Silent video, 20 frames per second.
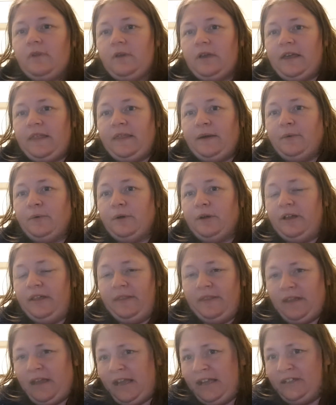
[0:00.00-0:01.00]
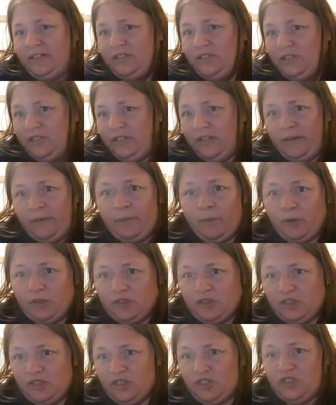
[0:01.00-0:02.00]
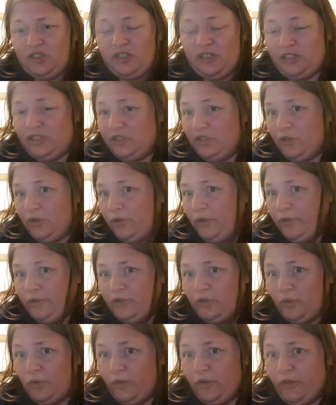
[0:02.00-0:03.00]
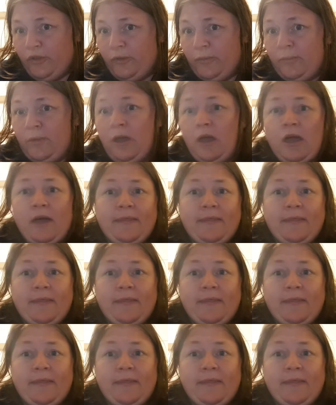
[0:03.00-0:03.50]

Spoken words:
and it wasn't just these two who saw them.